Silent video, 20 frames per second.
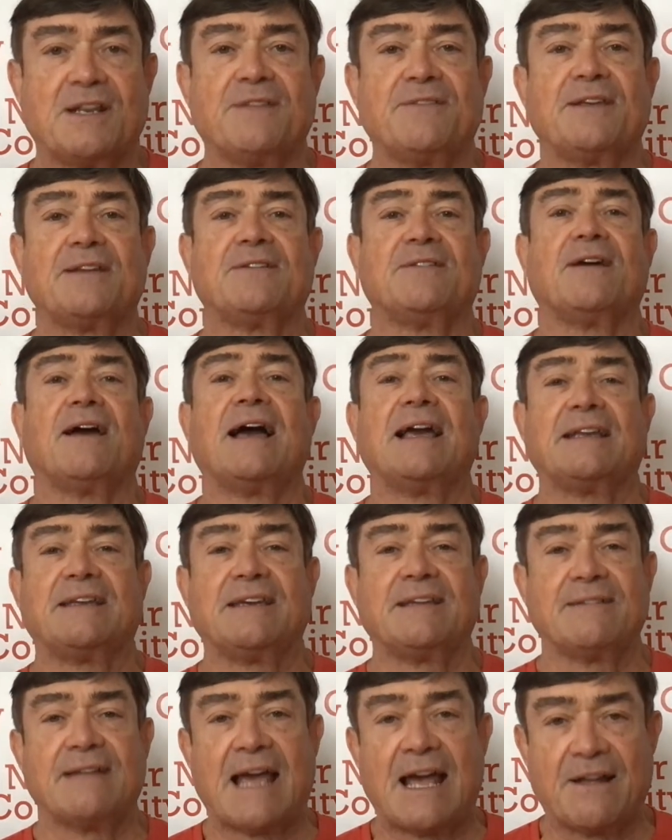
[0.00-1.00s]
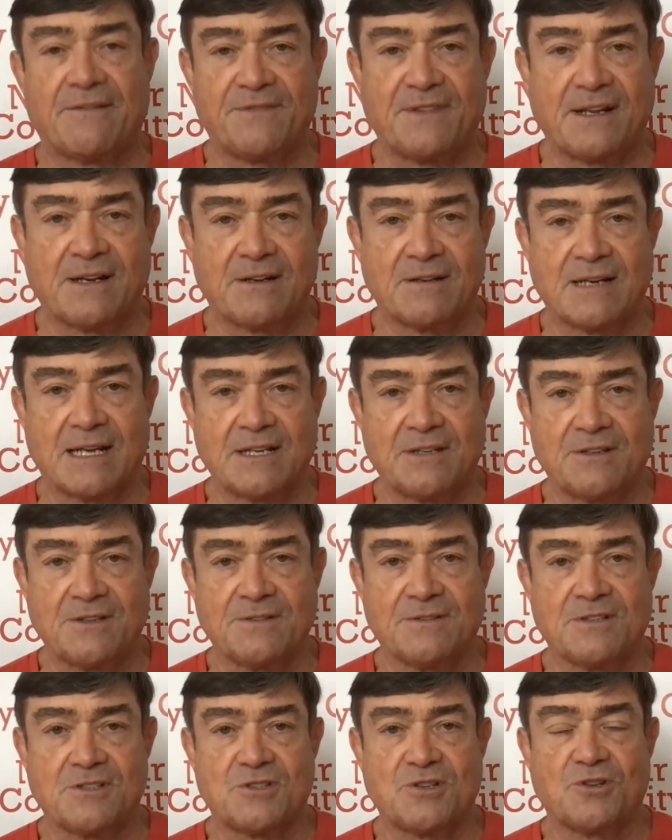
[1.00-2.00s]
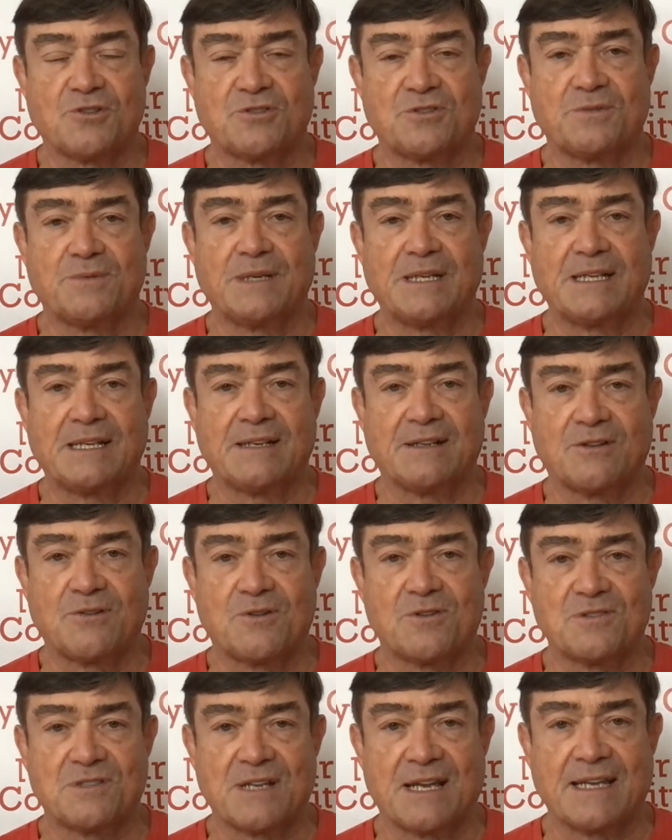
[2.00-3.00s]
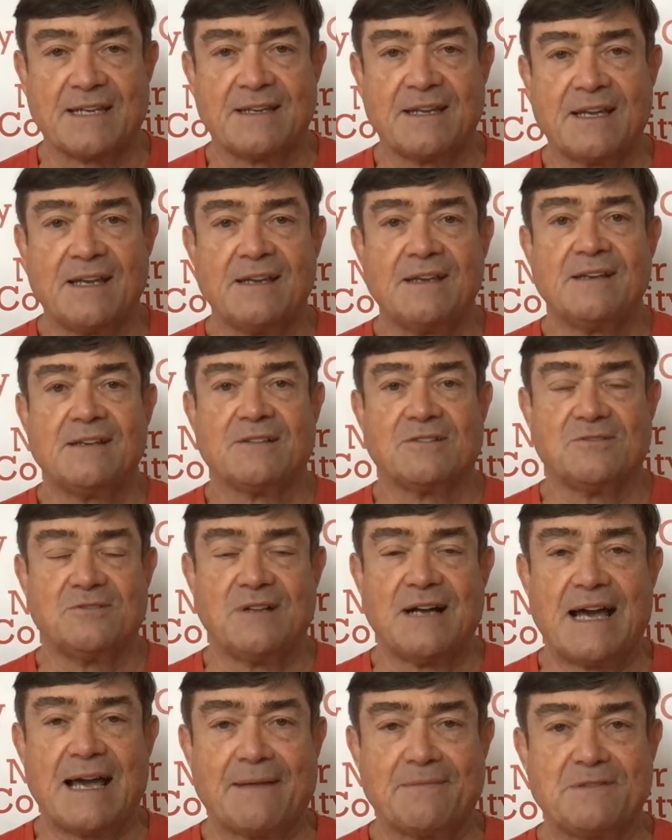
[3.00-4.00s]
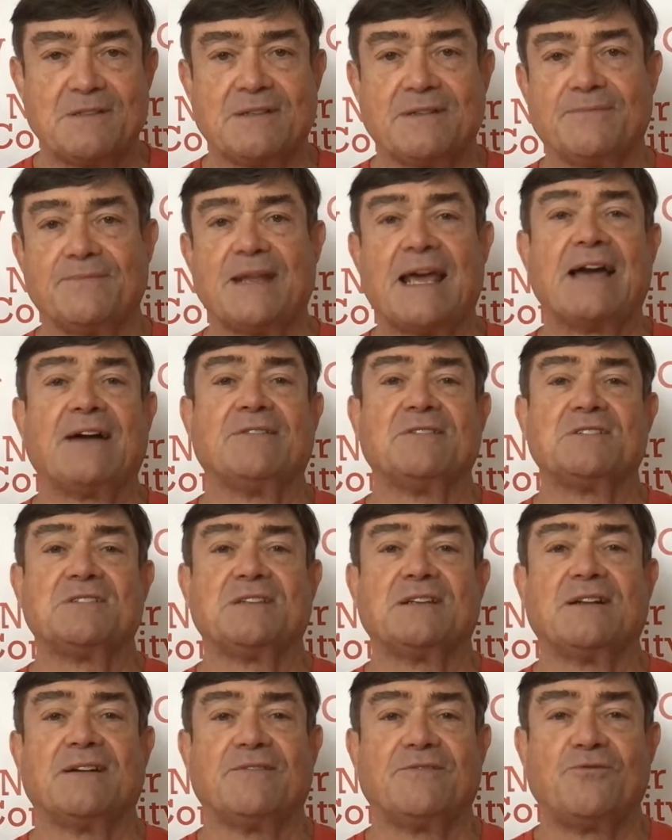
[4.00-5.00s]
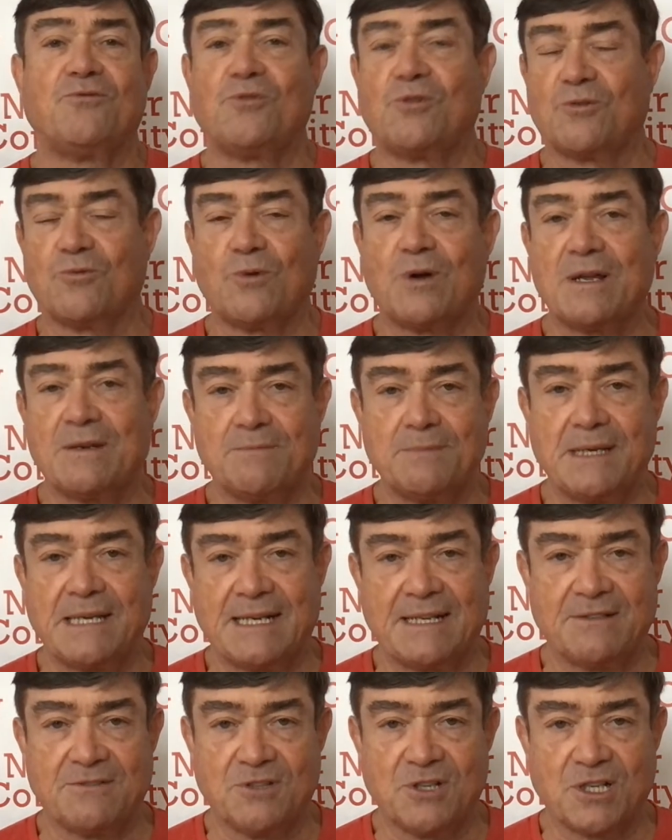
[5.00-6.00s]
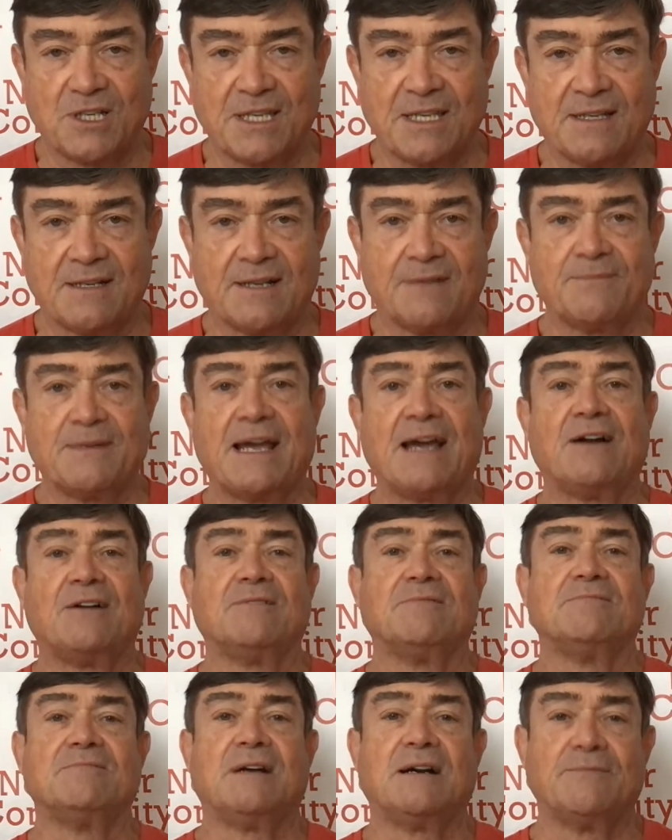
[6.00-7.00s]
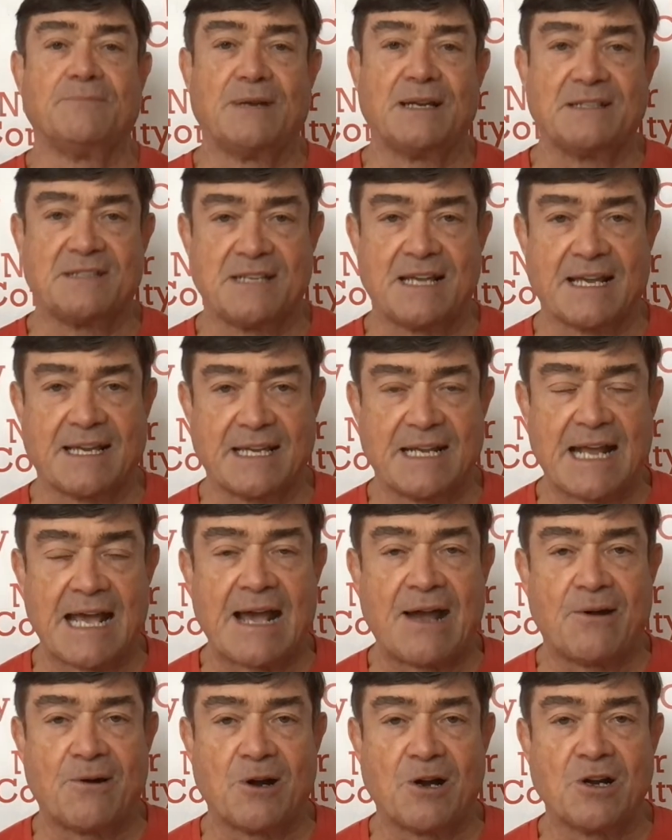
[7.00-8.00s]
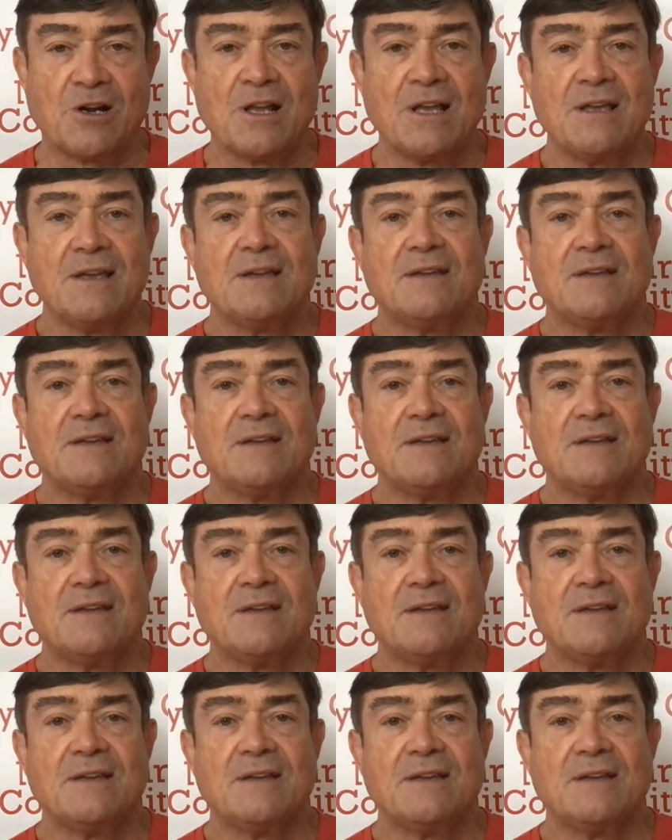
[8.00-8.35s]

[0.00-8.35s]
And then I get out there and I do the social media, and of course I collapse, and I'm now, instead of for 1 minute looking, I'm now on my second hour.